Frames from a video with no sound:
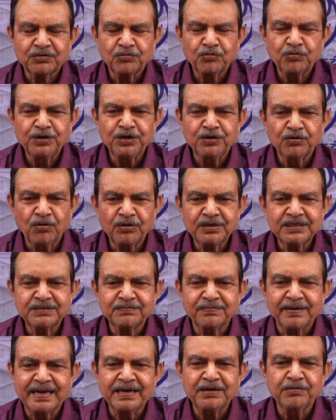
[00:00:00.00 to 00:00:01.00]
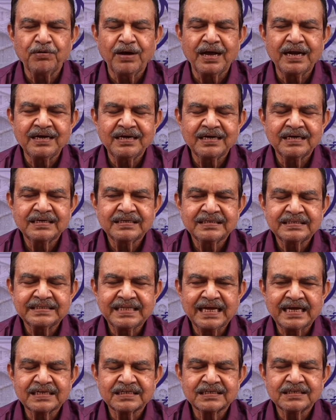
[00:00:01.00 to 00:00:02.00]
We know it very well
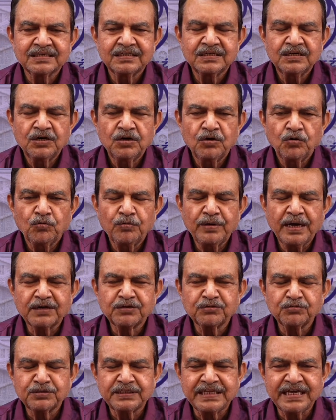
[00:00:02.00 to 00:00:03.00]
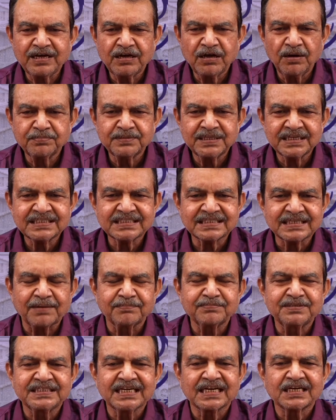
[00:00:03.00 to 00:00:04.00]
that we are to think of the
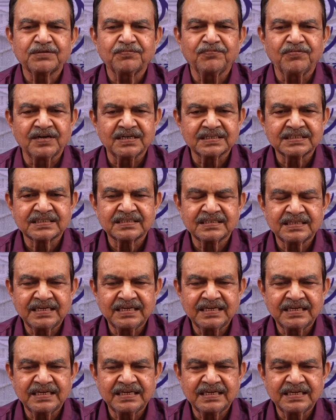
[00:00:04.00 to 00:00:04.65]
subject first.